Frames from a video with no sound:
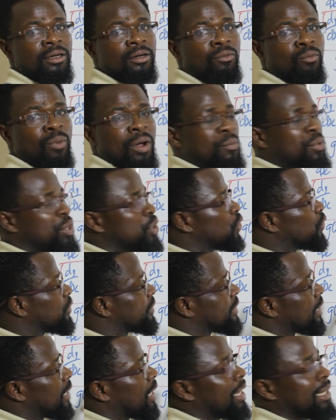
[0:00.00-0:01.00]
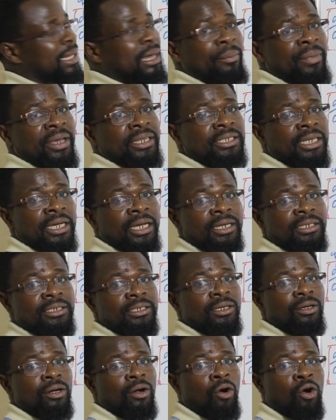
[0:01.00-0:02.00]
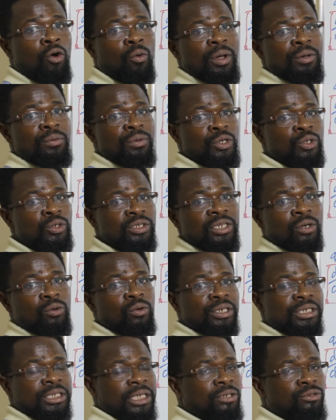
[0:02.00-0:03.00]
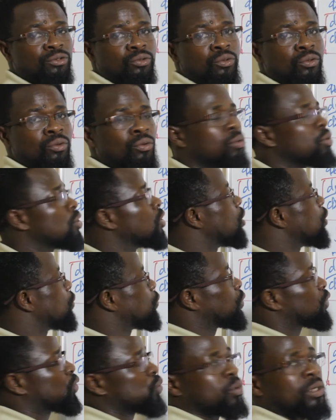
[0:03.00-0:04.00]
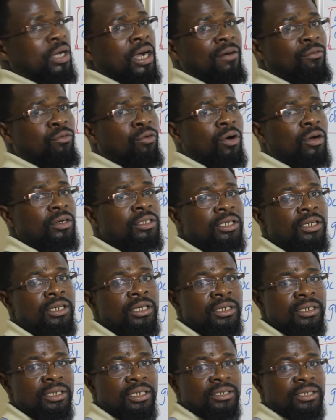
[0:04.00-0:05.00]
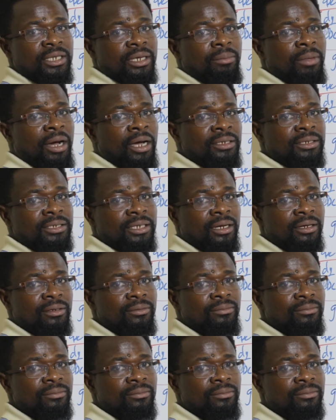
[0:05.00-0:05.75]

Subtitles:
When we use the other method, or when we use the quotient rule, we should have what? The same answer.